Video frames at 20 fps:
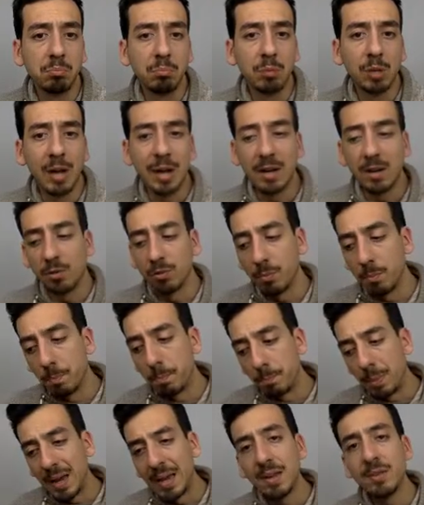kind
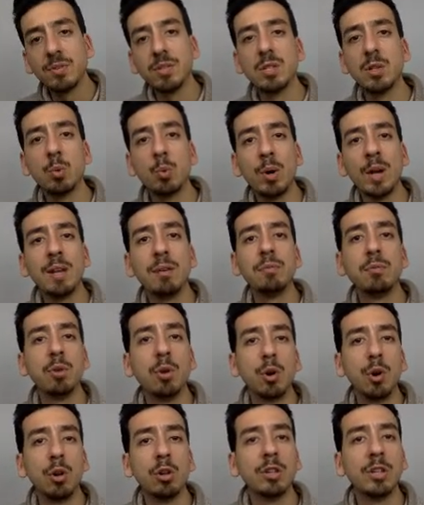of paves the way for
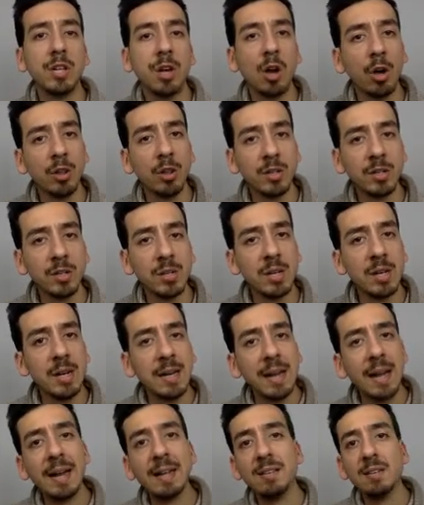all the others,
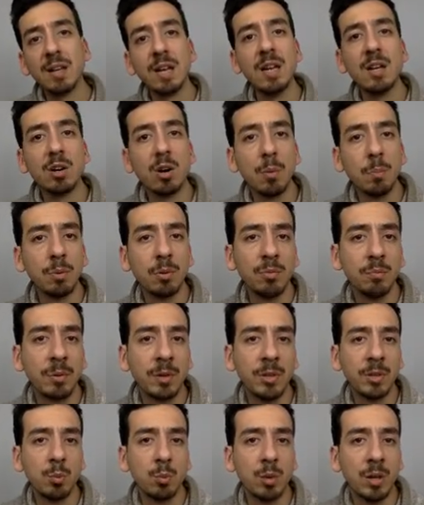and in a couple of
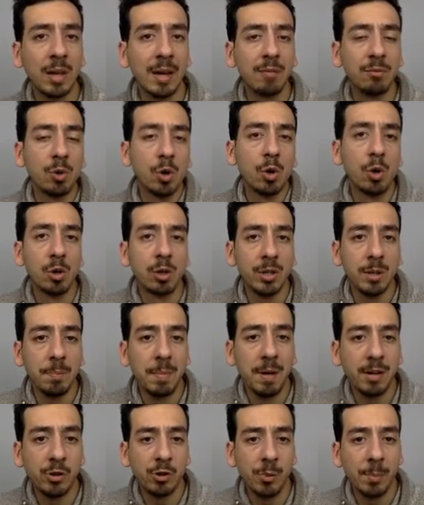months we'll have all the
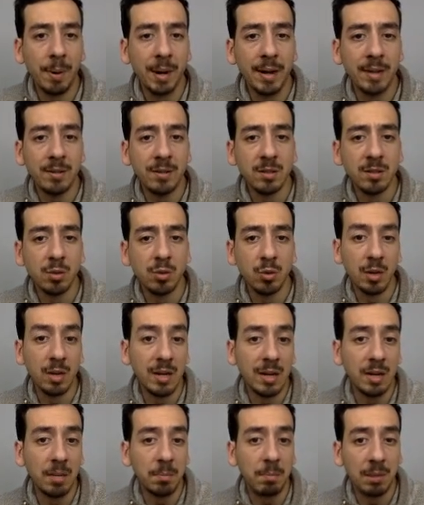major banks
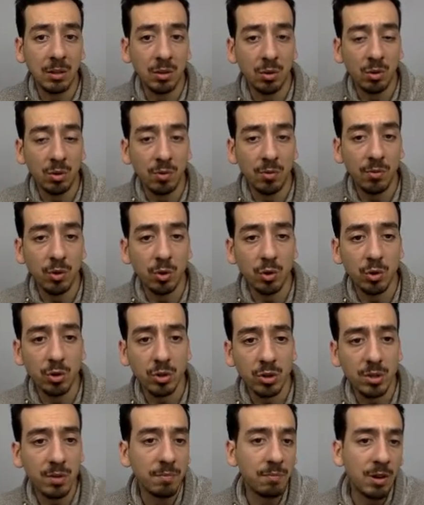trading Bitcoin
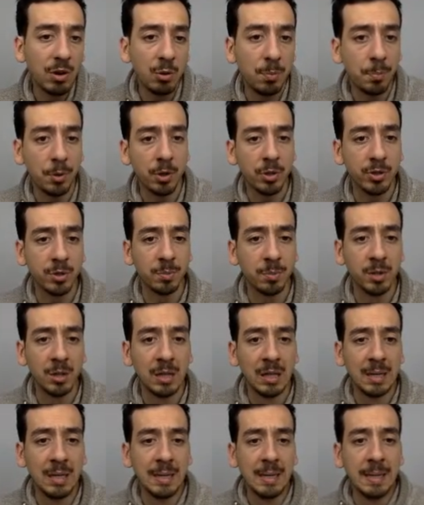futures. Very possible.
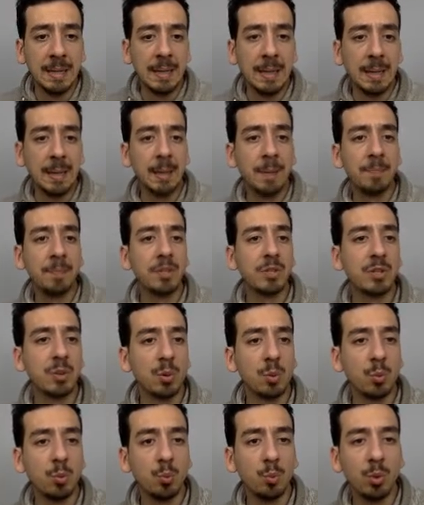So
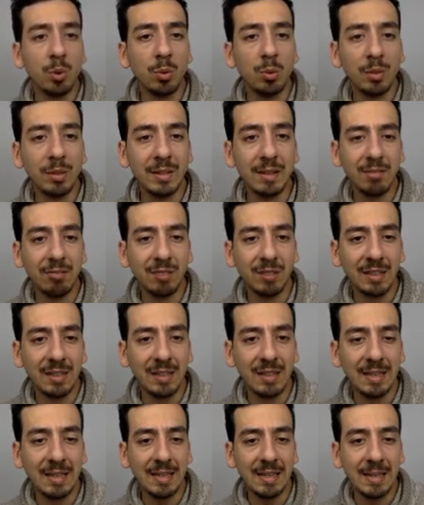we will
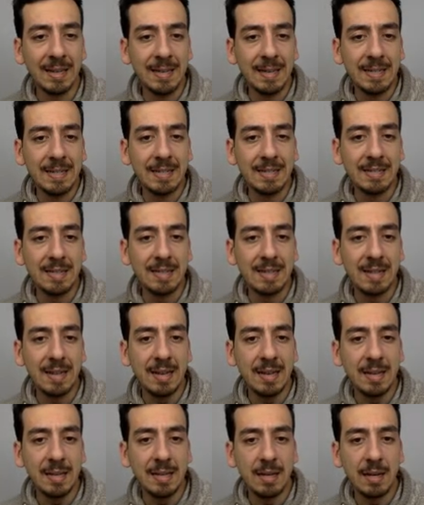definitely
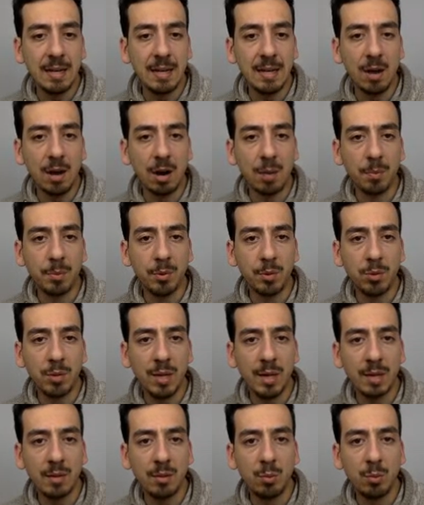stay up to date